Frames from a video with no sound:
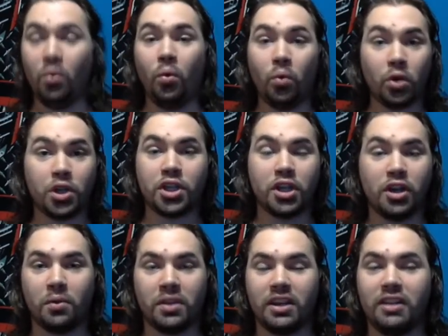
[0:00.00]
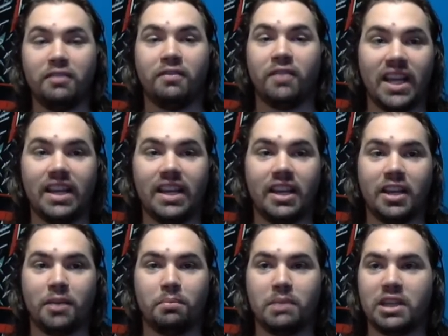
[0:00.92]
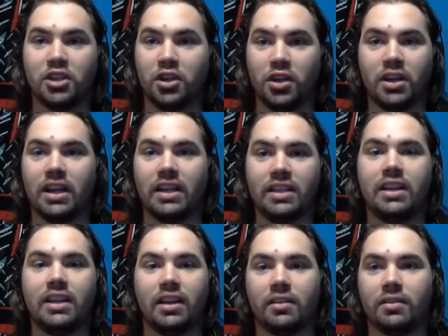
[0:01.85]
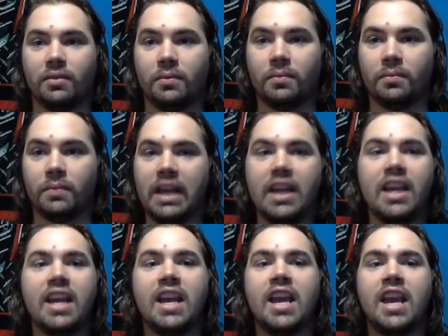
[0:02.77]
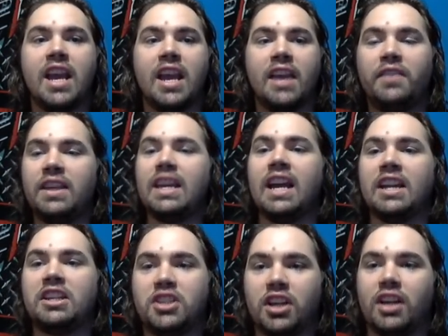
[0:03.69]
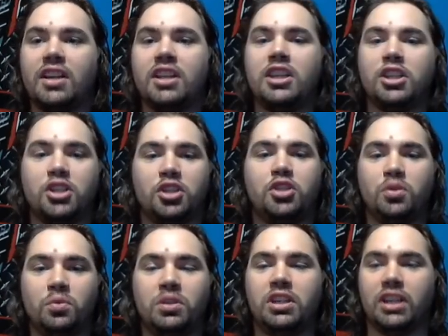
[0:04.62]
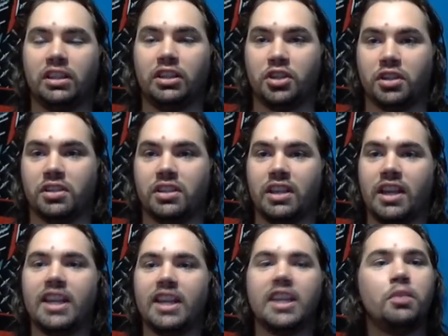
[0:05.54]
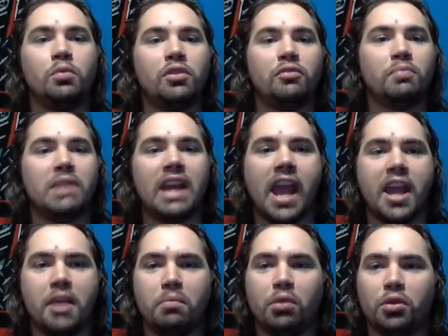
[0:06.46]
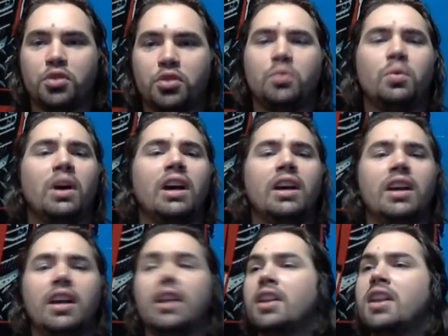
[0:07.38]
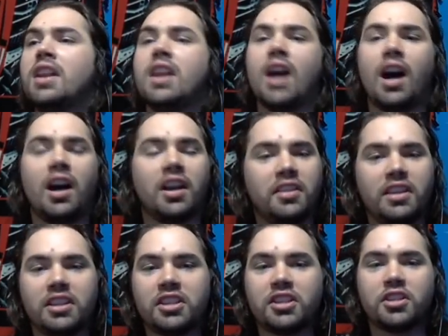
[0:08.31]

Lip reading: or to know that inviting him is a good idea. If he had done his due diligence, he would have been able to knock this